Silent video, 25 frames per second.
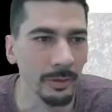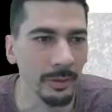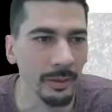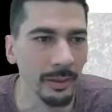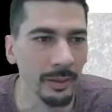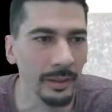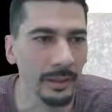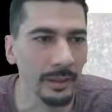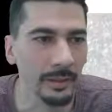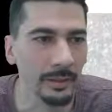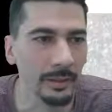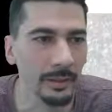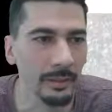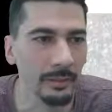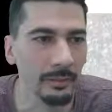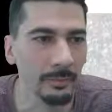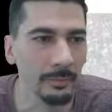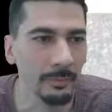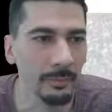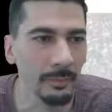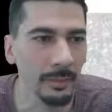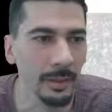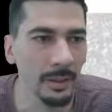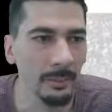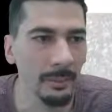with it
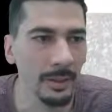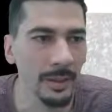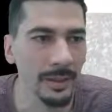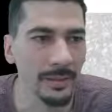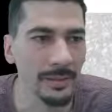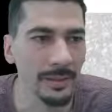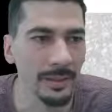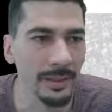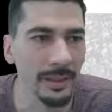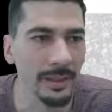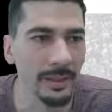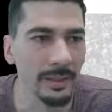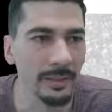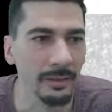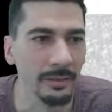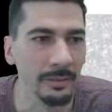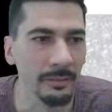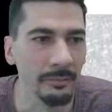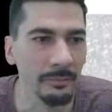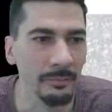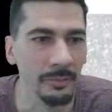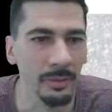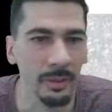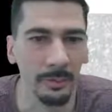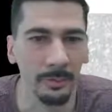minimizing out
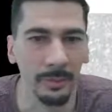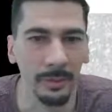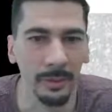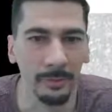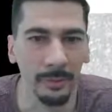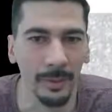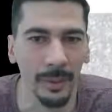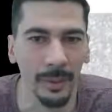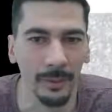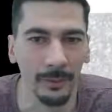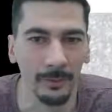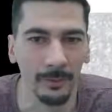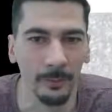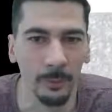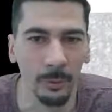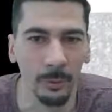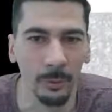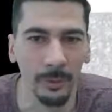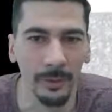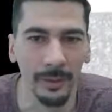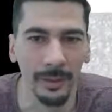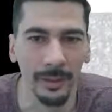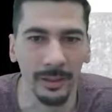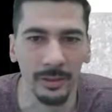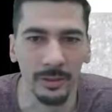and jumping back and forth. I